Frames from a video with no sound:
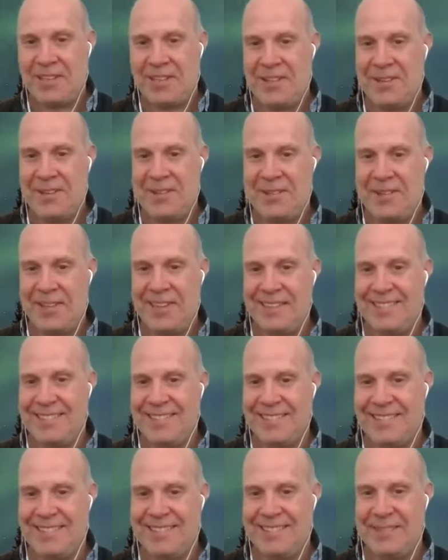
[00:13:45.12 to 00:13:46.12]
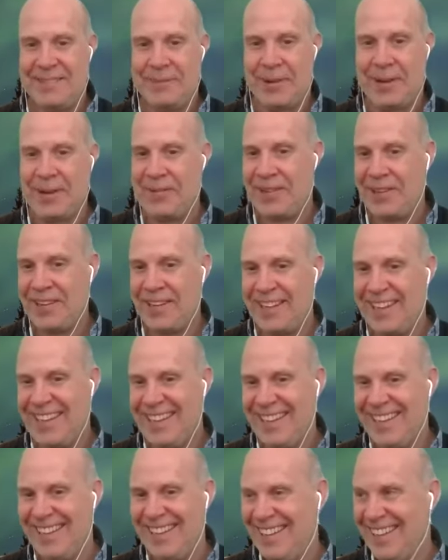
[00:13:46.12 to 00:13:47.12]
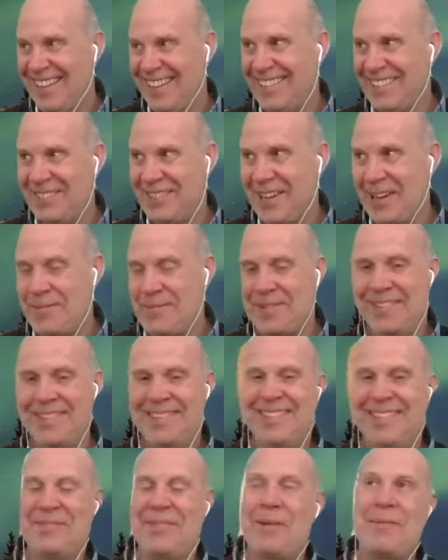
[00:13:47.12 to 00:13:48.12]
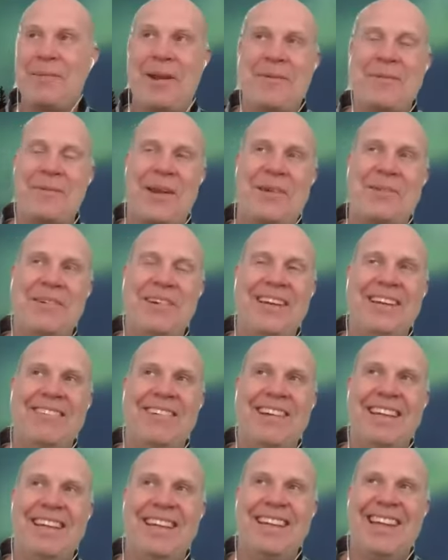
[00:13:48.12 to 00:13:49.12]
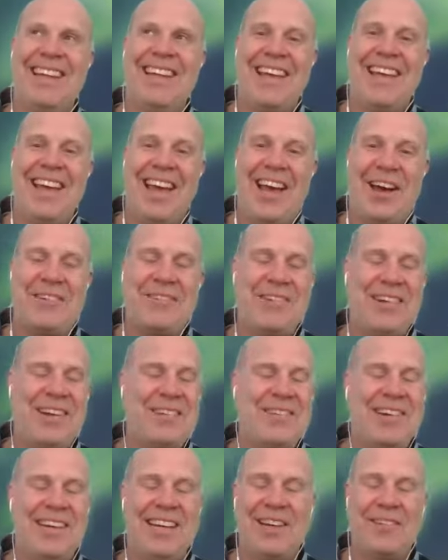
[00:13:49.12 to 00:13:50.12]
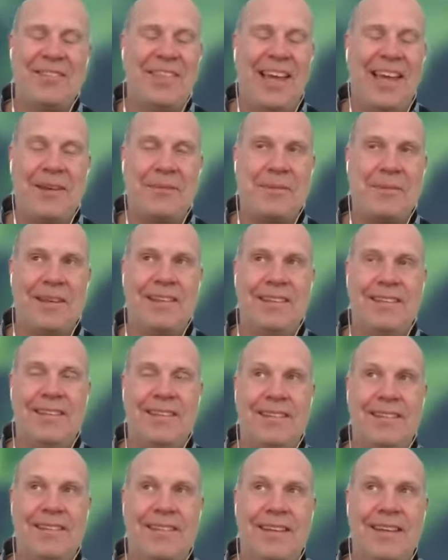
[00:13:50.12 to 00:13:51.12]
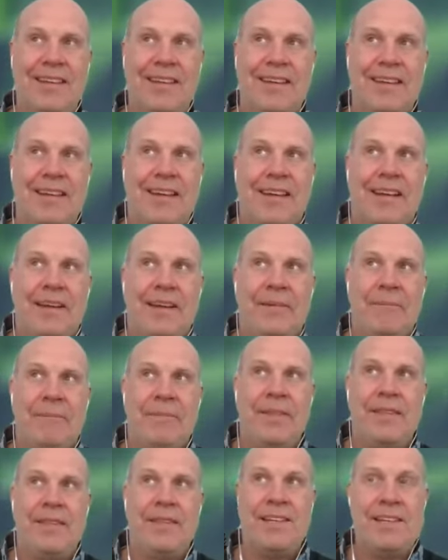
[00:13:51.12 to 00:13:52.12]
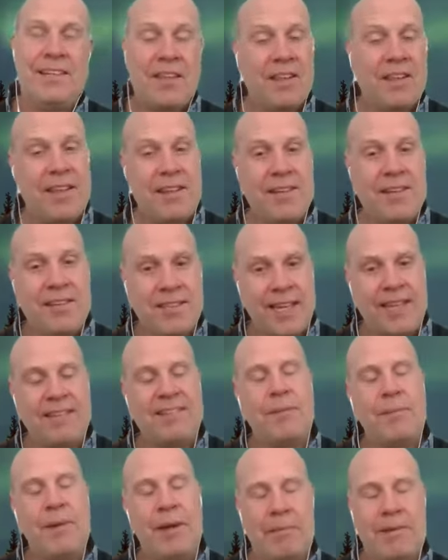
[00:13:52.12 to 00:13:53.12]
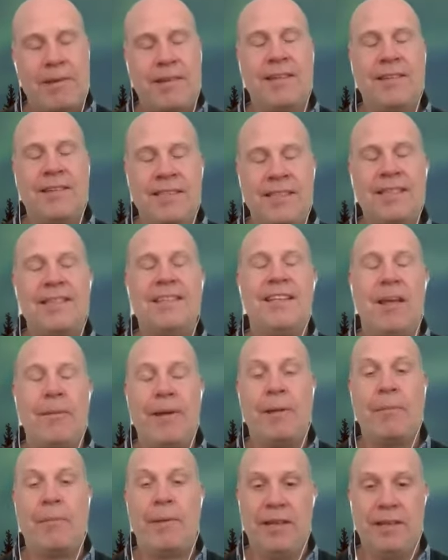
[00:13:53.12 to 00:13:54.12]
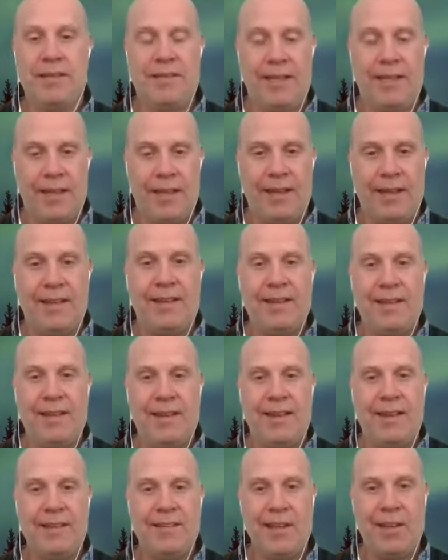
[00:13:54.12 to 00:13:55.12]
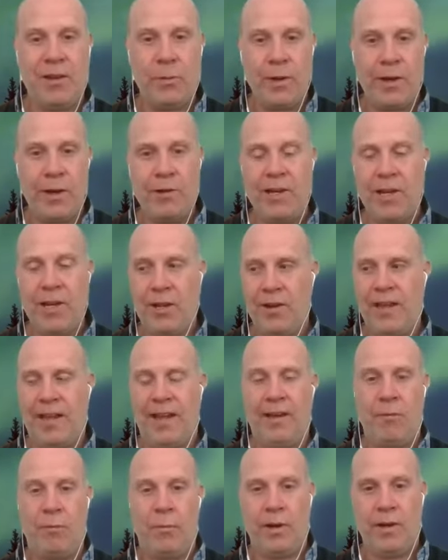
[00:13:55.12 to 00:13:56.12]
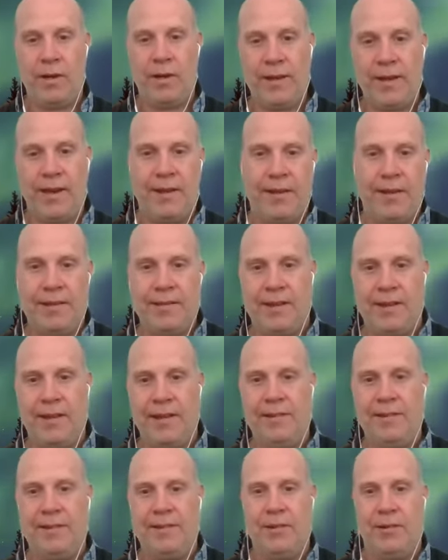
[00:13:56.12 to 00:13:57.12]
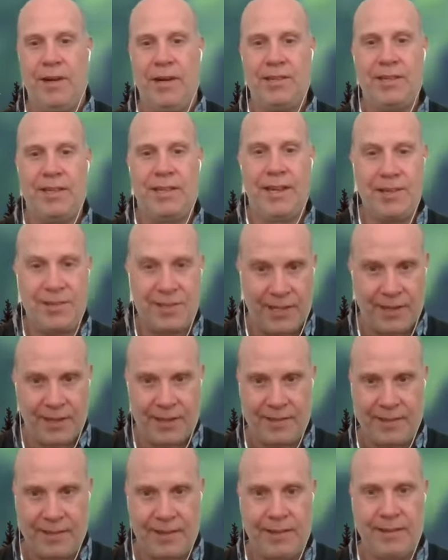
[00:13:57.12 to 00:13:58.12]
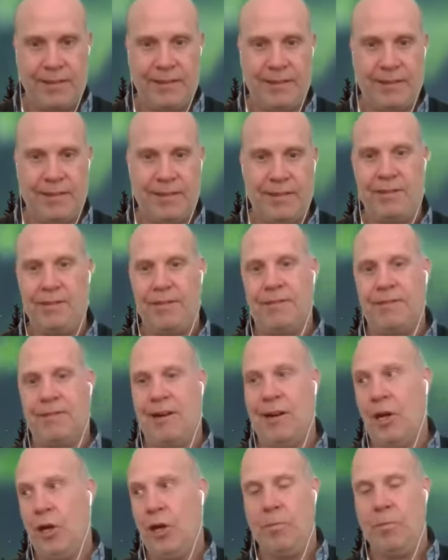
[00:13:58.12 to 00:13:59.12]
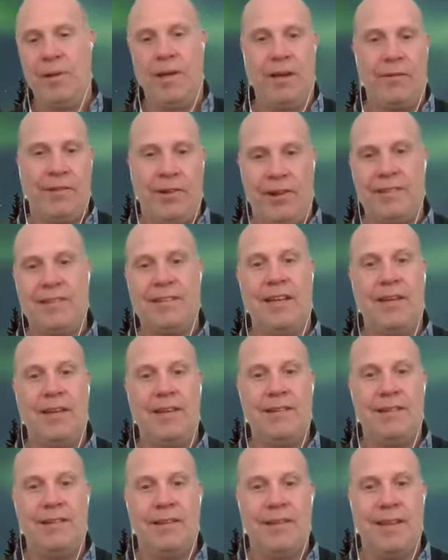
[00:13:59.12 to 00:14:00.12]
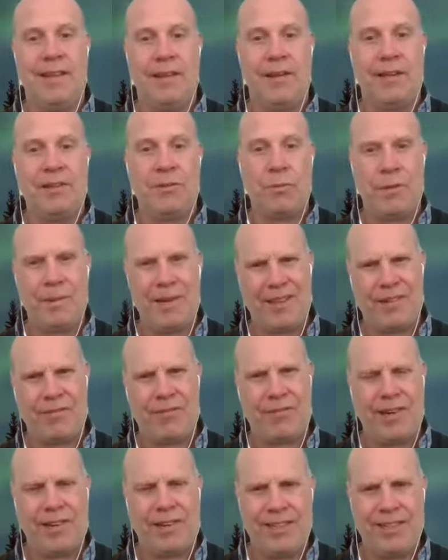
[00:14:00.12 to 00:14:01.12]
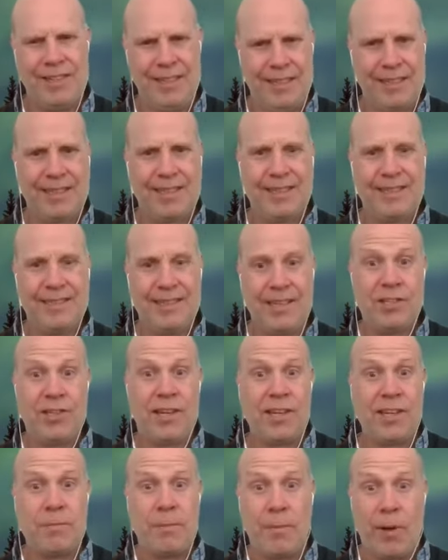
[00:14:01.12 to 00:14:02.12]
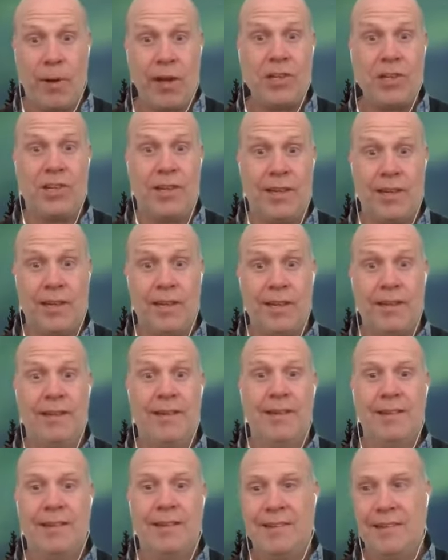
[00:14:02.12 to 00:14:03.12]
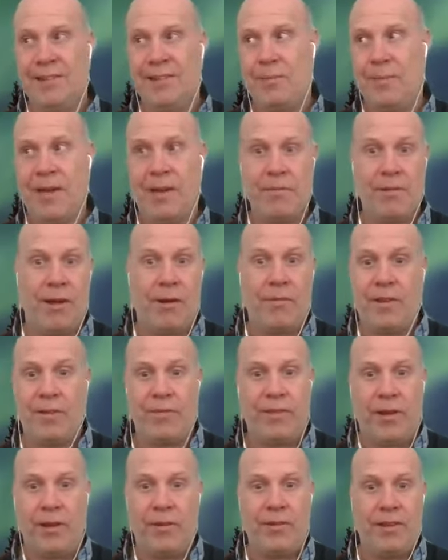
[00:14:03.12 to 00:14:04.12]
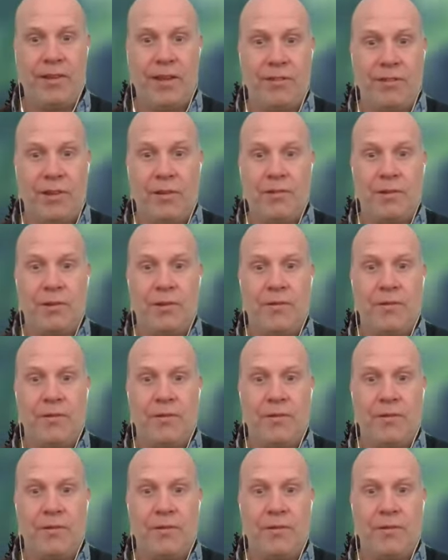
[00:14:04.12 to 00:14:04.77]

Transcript: to the universe. You might have heard it here. Let's see what happens. But but, but I really really I really really love that because this is the, this is systemic this systemic piece again is that if we only look at work in isolation or education isolation or a home life in isolation, then that's where we get the friction and so that's been my journey, as you may have over the five, as I've sort